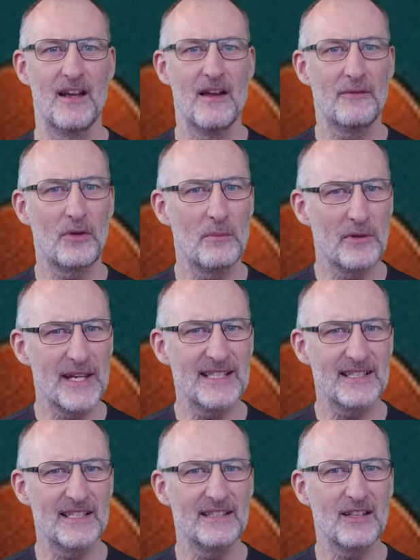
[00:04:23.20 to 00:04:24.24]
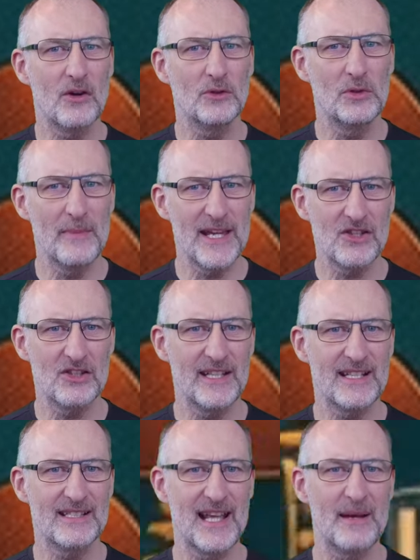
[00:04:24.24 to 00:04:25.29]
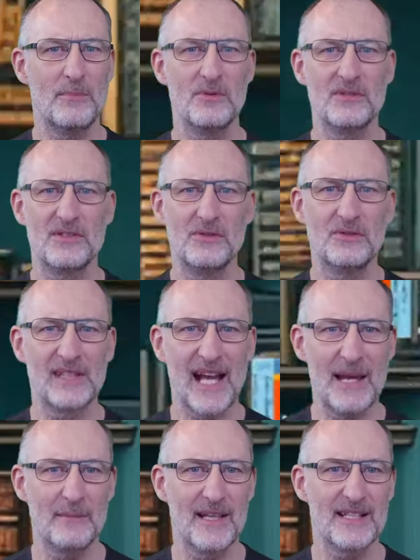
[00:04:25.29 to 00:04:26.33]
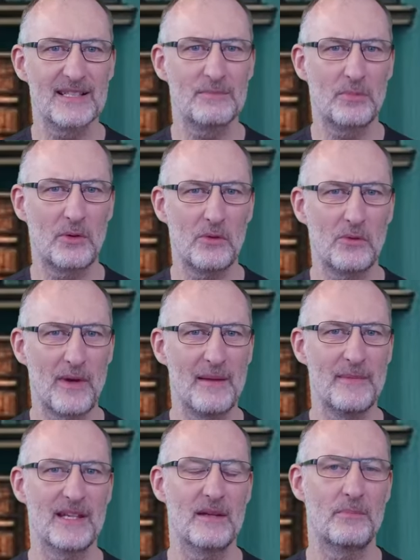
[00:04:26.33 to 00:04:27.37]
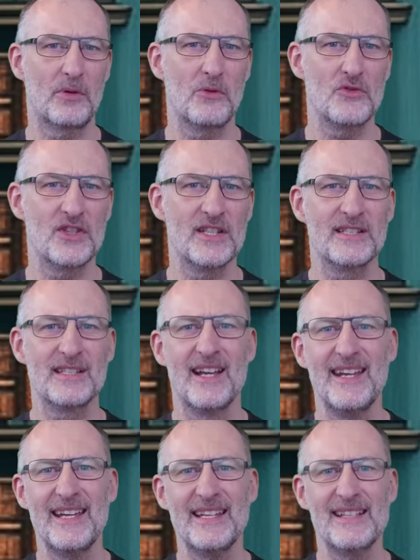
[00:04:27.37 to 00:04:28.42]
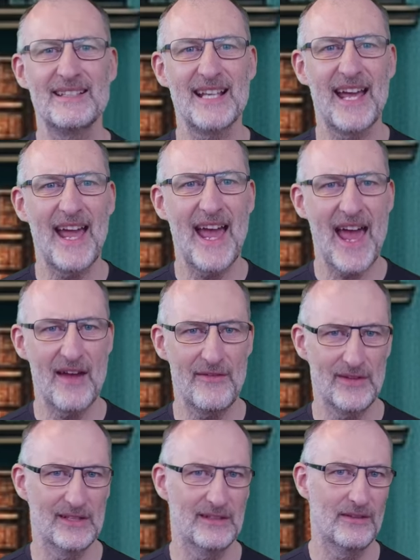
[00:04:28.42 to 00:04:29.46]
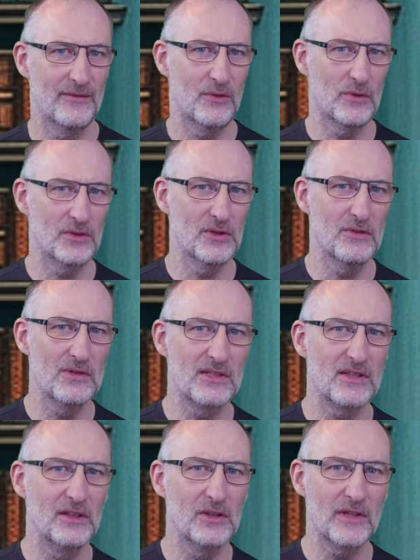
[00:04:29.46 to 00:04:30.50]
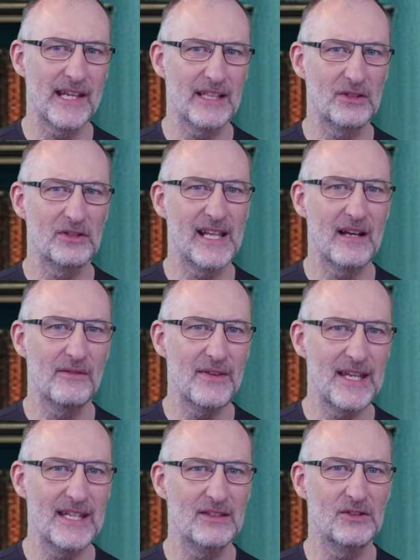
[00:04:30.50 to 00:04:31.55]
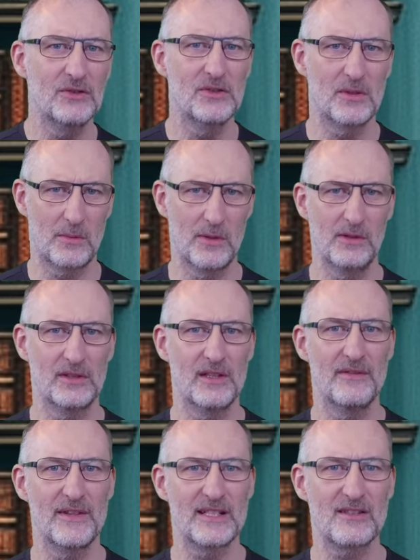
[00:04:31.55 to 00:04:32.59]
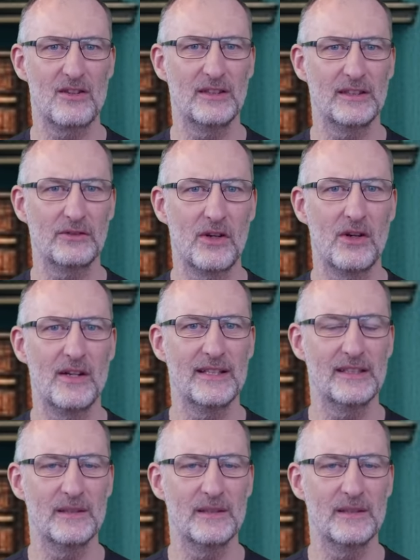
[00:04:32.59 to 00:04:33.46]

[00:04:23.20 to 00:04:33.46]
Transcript: From recent automation examples to timeless programming approaches, it's a heaven for those looking to delve into the world of Excalidraw and